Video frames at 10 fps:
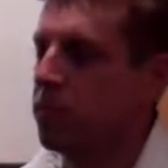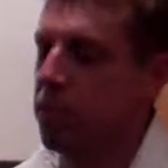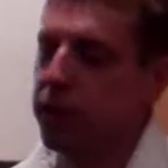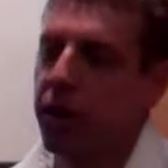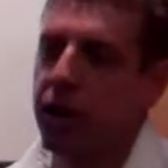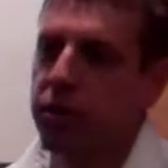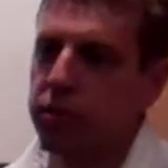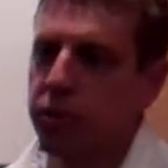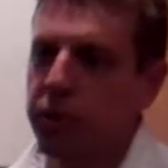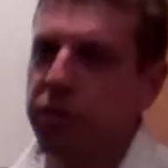My title
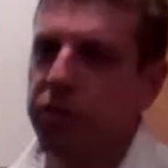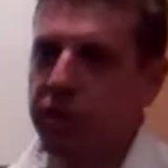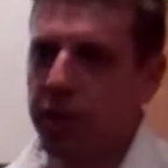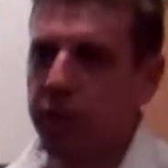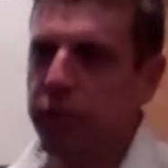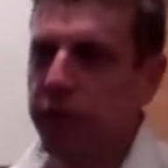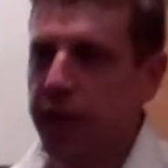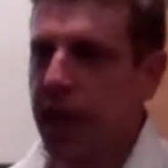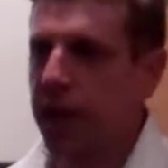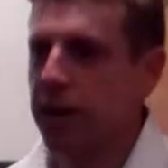is Bridge Engineer for the
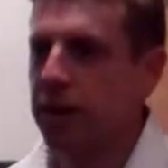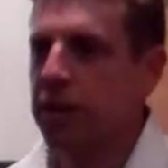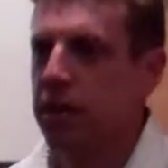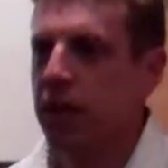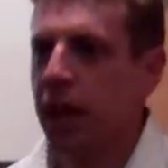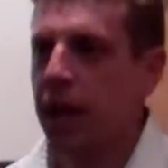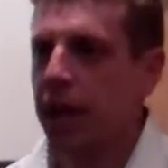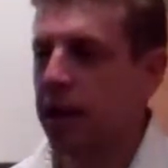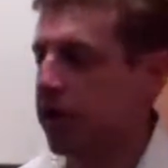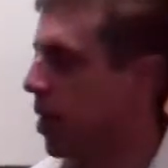county. And
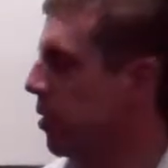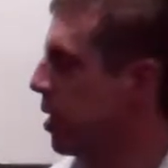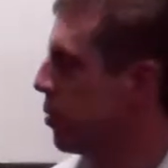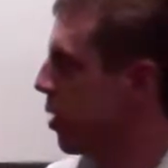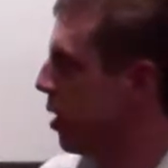I'll let